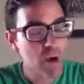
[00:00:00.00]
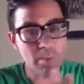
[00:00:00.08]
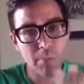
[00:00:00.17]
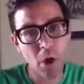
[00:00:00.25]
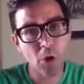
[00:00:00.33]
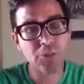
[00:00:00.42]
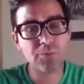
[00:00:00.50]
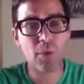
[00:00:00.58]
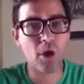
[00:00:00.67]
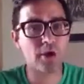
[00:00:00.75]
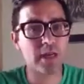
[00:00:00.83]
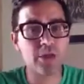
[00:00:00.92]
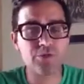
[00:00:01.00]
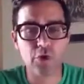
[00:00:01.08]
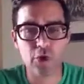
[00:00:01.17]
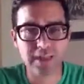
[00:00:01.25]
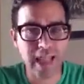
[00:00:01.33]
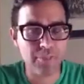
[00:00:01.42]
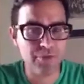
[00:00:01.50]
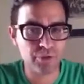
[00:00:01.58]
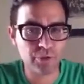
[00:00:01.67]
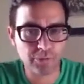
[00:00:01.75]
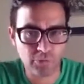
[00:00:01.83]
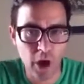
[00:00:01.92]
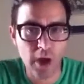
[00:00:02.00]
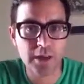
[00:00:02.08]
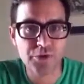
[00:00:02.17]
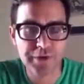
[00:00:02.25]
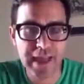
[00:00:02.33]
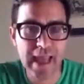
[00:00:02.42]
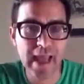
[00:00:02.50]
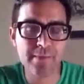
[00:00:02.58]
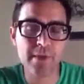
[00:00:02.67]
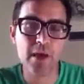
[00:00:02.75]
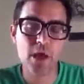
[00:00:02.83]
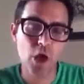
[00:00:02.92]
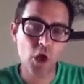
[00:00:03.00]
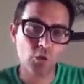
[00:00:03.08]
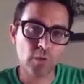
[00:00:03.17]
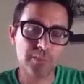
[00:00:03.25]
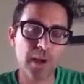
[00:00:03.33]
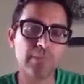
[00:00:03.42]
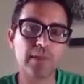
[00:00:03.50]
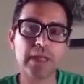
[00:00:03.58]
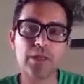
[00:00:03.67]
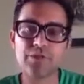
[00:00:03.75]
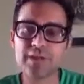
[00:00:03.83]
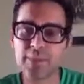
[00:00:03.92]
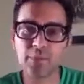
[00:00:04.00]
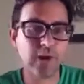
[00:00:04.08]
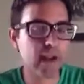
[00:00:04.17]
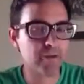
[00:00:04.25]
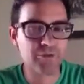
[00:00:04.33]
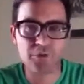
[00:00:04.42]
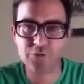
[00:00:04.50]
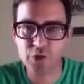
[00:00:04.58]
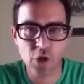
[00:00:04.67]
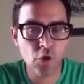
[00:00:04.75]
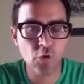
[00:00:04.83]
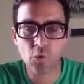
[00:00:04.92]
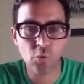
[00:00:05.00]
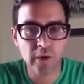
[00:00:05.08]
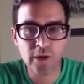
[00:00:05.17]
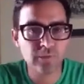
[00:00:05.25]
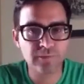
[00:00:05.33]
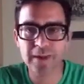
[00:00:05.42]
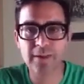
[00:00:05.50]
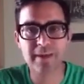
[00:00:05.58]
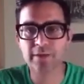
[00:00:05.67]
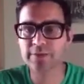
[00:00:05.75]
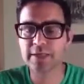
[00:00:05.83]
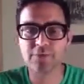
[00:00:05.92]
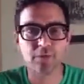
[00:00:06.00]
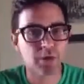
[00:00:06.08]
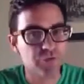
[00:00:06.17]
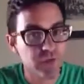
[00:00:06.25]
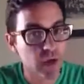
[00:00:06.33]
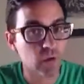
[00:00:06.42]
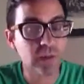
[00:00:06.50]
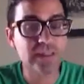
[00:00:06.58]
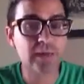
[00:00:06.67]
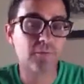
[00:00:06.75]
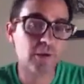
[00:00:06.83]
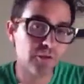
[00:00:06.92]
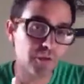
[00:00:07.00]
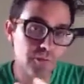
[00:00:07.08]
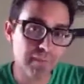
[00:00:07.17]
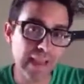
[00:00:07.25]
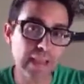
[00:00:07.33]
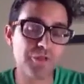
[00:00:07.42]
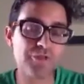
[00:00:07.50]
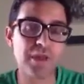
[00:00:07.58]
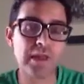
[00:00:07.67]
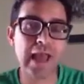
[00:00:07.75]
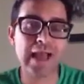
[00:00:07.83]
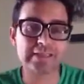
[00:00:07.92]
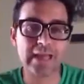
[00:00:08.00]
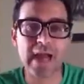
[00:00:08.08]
both parties are an absolute fraud and scam. Republicans and Democrats, there's no real fundamental difference. The only difference you may see at